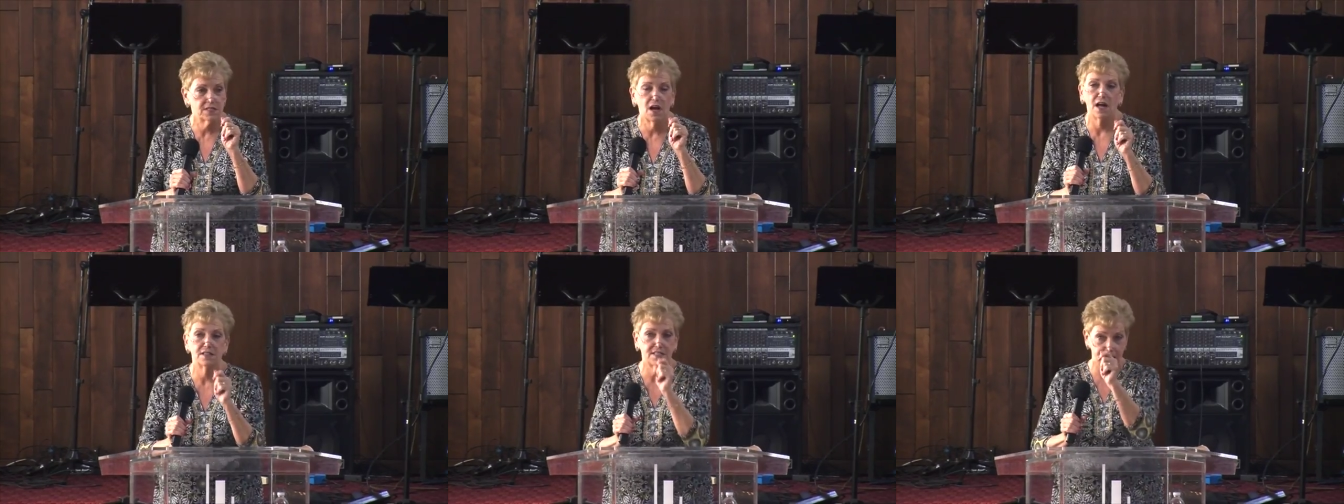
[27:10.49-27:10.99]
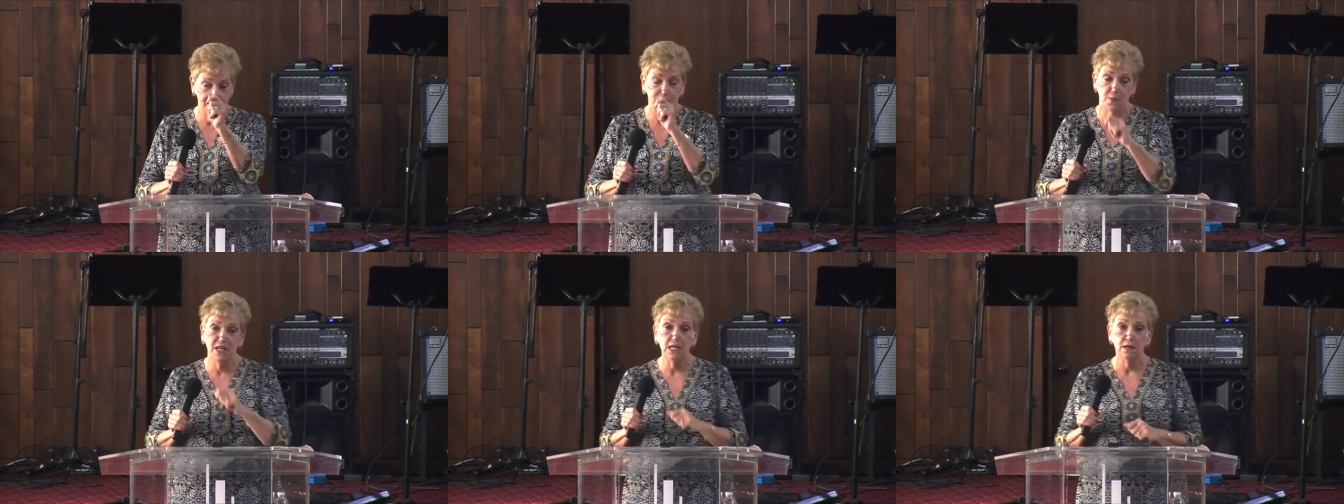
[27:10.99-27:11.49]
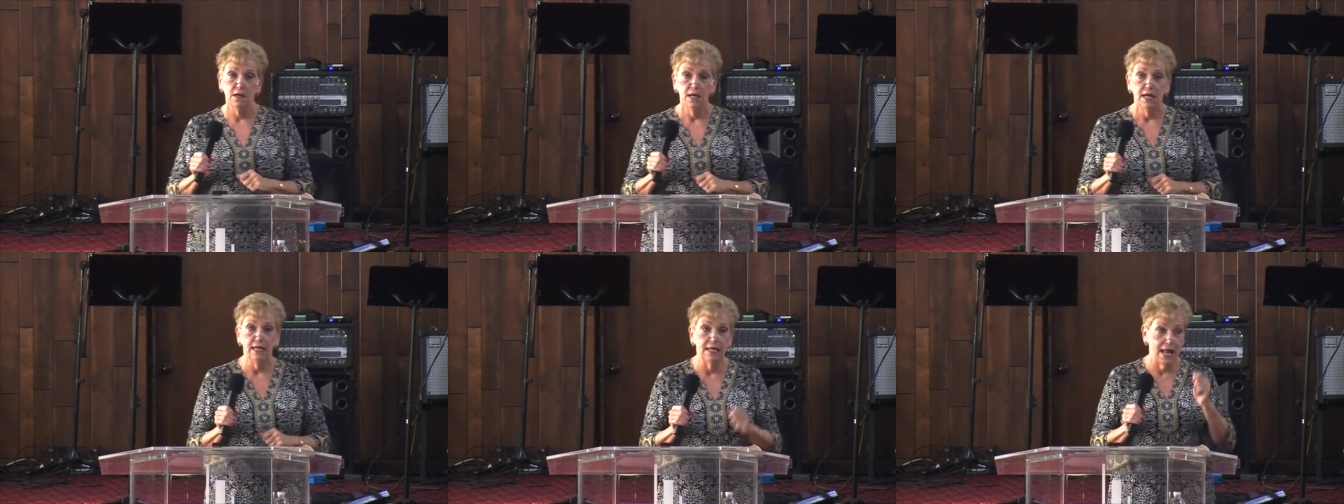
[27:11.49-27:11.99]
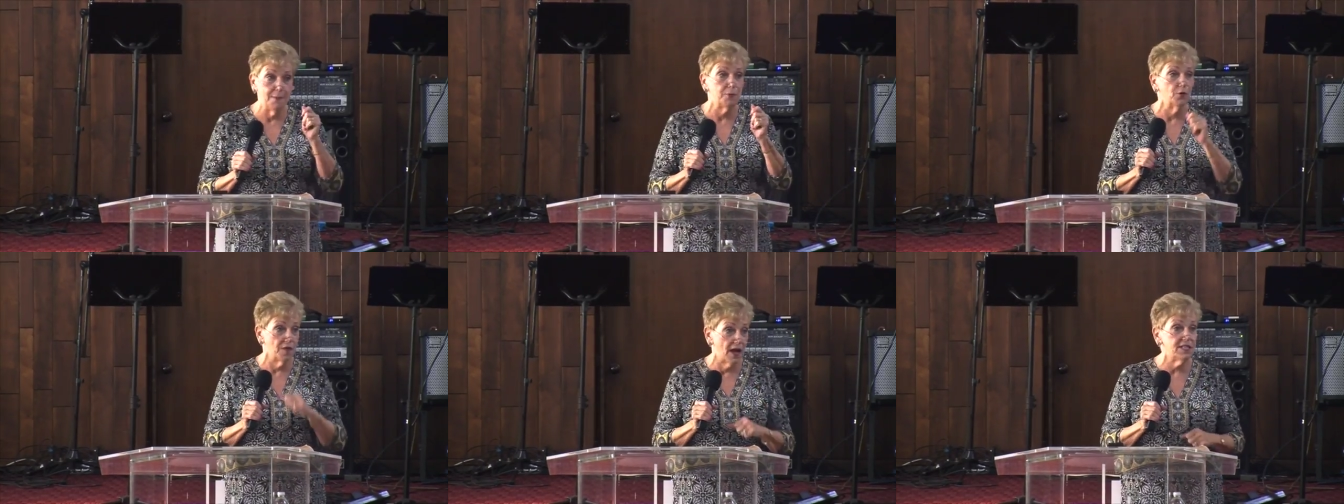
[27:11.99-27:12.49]
God saved me in
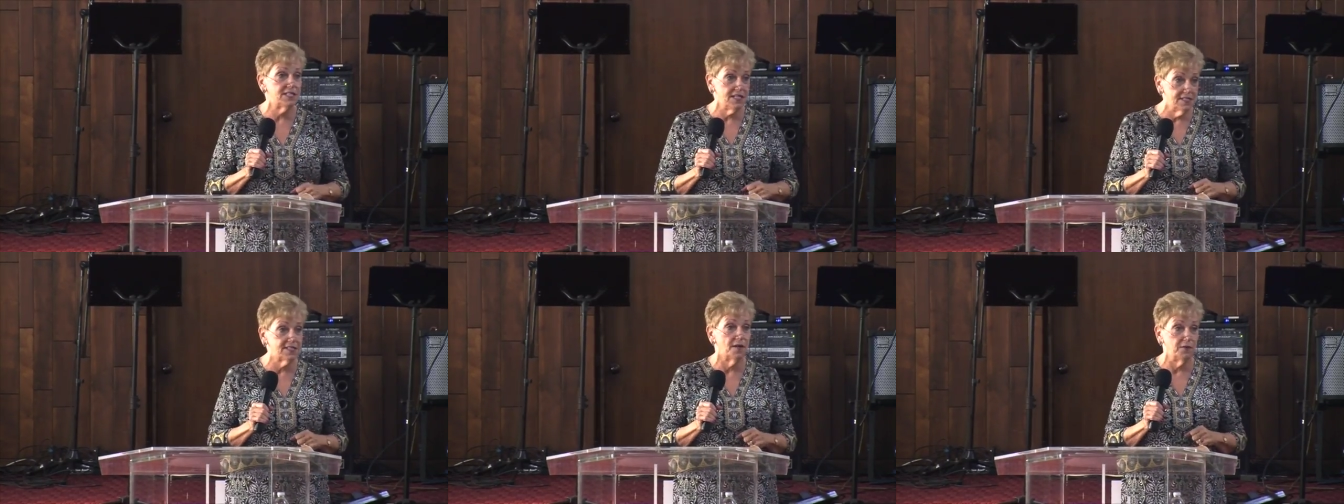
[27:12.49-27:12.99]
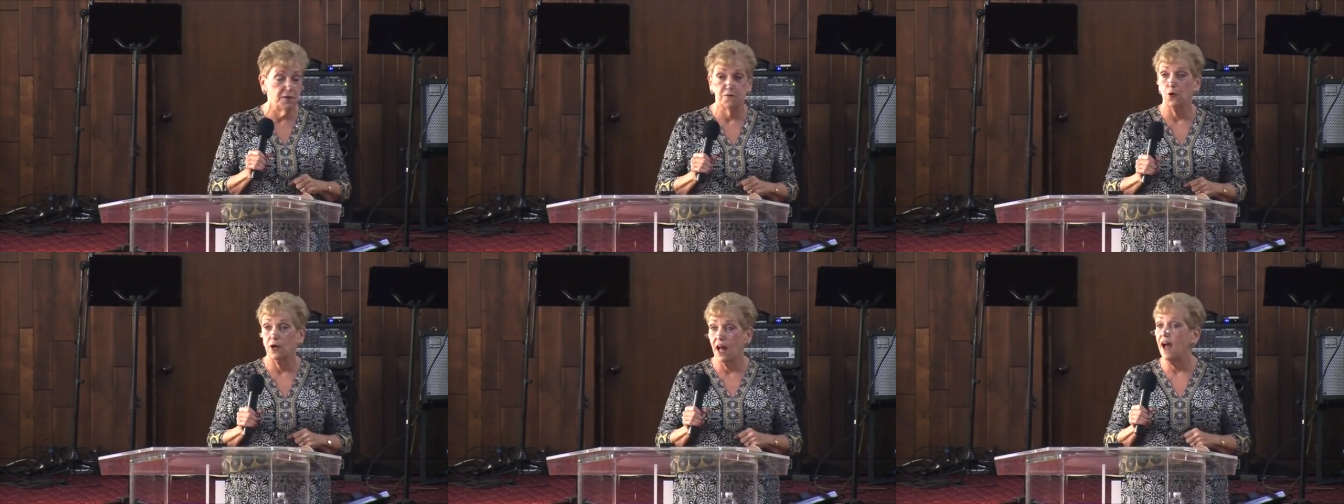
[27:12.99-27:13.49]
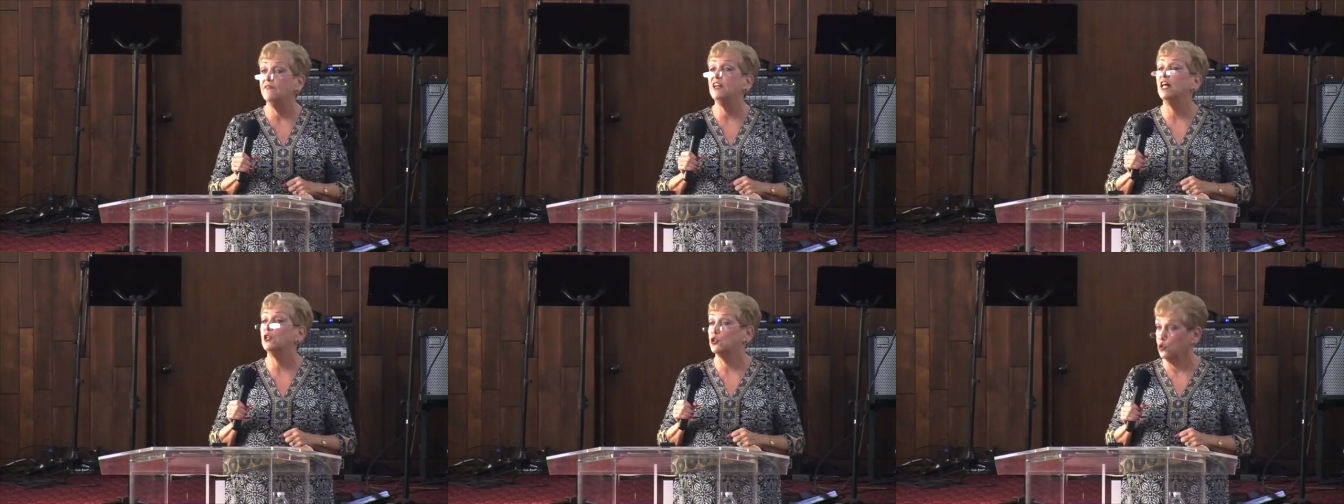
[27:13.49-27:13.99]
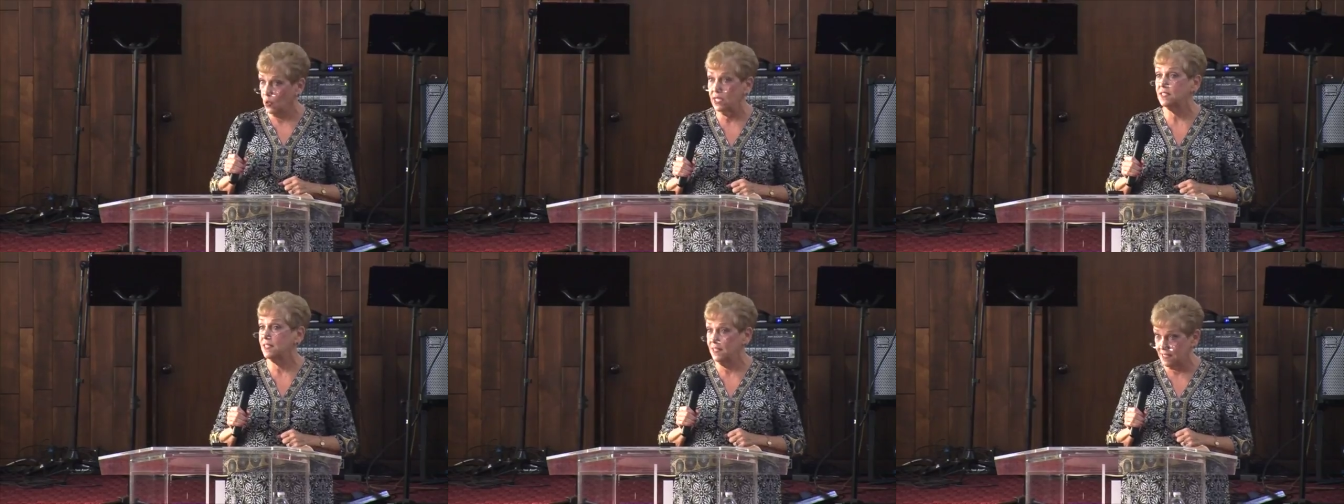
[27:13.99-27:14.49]
April 1974, and I haven't had a
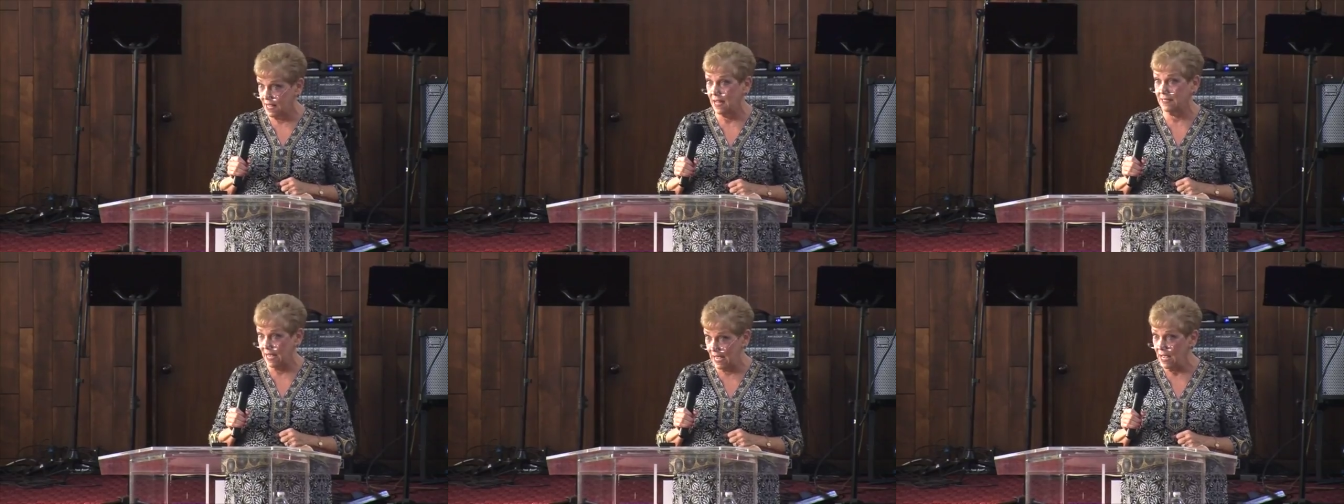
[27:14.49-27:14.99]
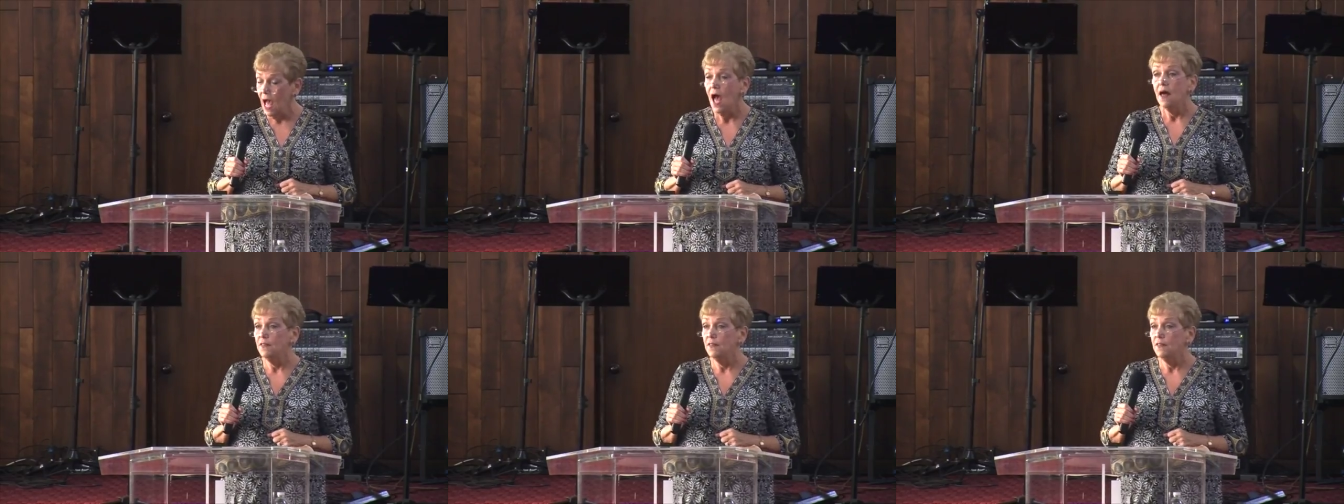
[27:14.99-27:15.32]
drink since that day.